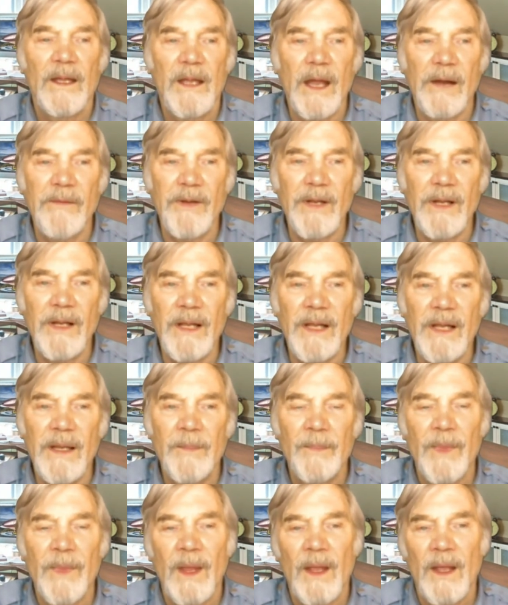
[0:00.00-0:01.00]

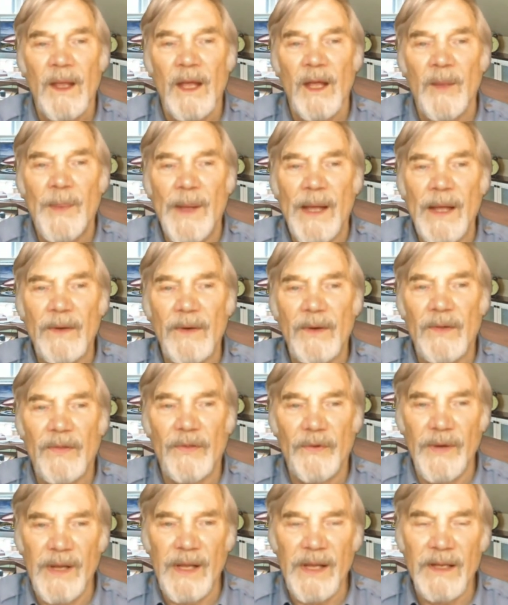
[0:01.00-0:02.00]
Currently, about
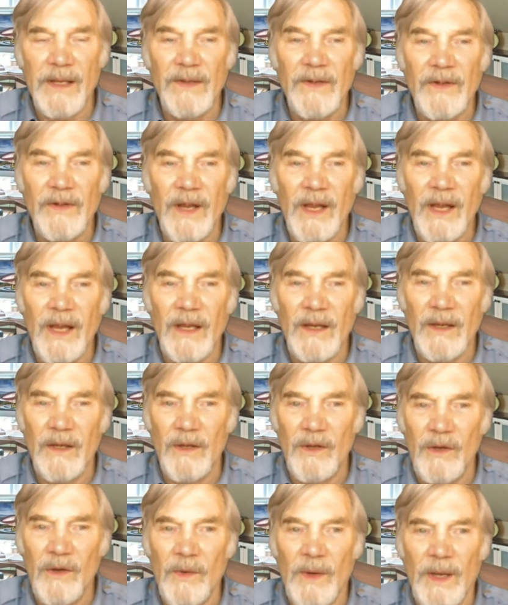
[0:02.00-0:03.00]
3 in 10
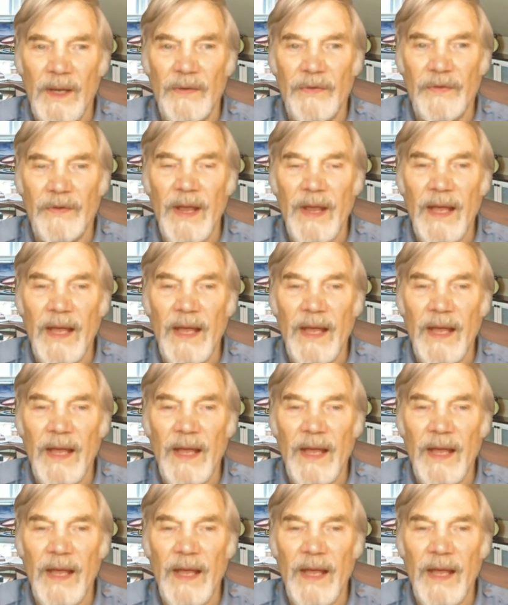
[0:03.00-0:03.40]
US